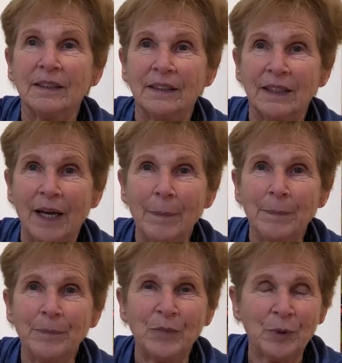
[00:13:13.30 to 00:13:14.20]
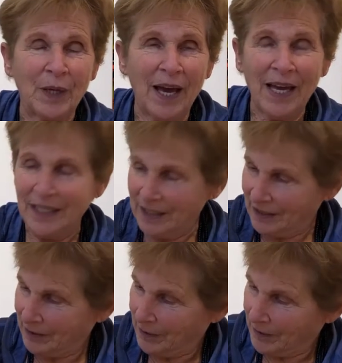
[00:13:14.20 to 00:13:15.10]
Yep, you got it.
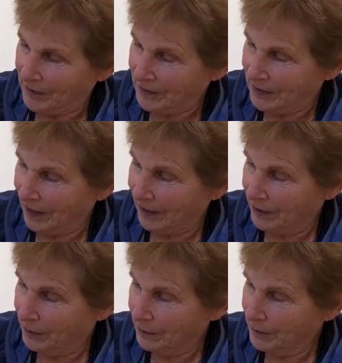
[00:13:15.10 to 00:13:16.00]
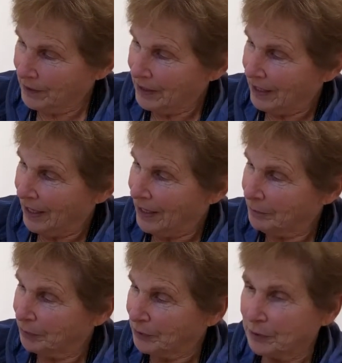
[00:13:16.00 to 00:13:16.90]
Yellow and
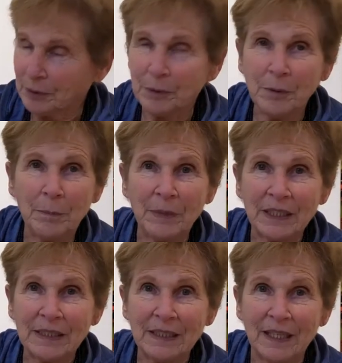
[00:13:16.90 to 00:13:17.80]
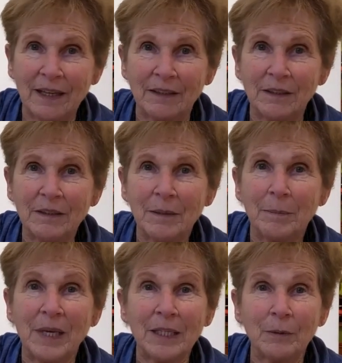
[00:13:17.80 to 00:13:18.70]
blue mixed together
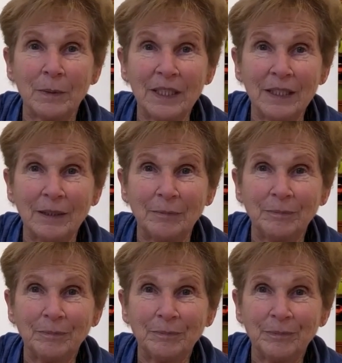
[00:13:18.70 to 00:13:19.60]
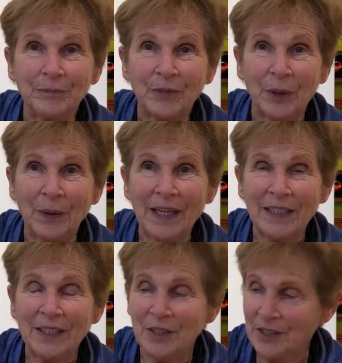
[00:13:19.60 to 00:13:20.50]
make green. All right,
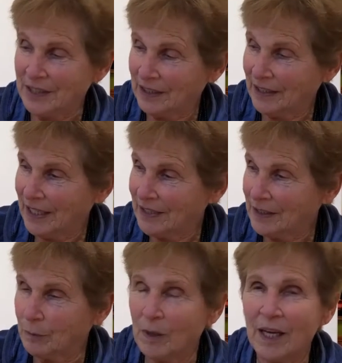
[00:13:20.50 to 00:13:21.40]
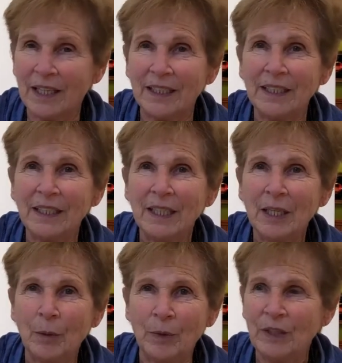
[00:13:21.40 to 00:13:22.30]
here's the last one.
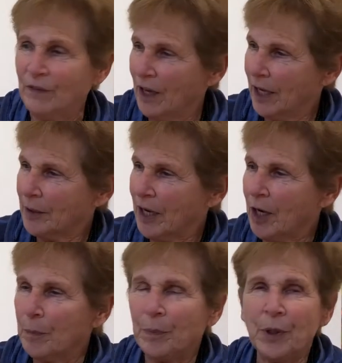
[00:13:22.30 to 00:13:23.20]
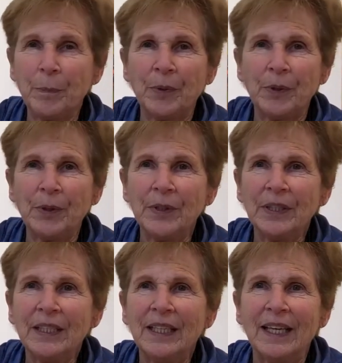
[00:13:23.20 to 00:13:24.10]
We've got our purple,
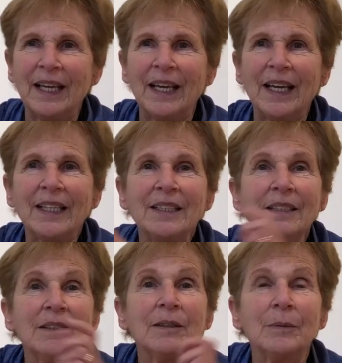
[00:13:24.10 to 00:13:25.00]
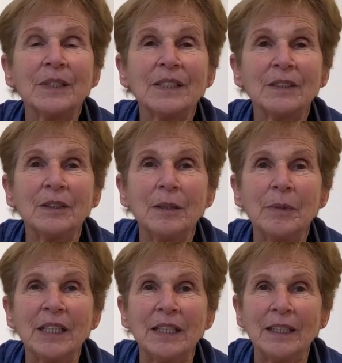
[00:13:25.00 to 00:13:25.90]
and what's it gonna
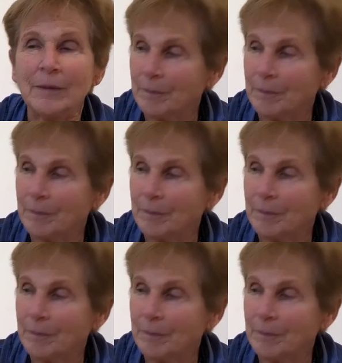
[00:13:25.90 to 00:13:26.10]
be?